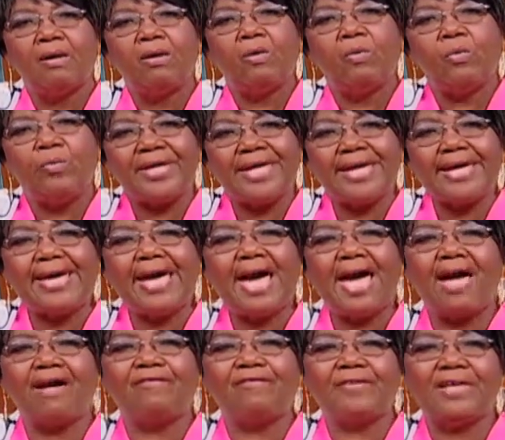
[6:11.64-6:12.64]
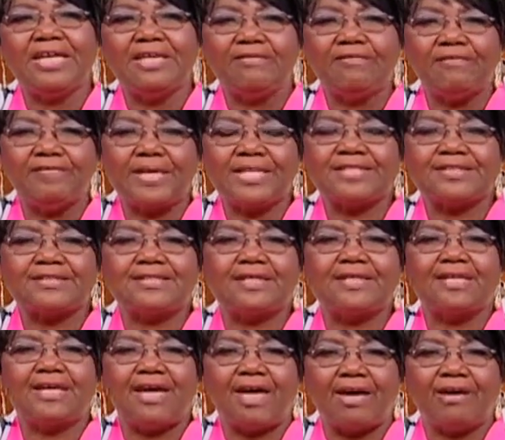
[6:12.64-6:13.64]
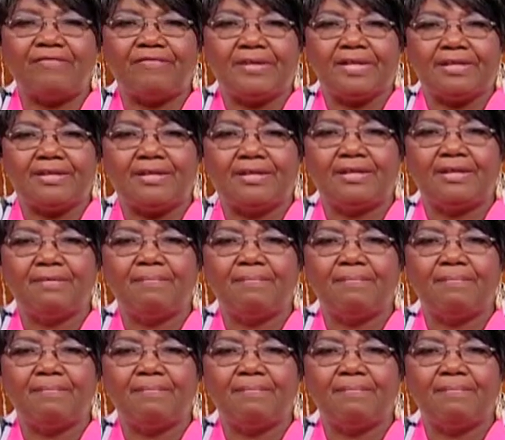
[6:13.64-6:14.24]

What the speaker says: We have invested heavily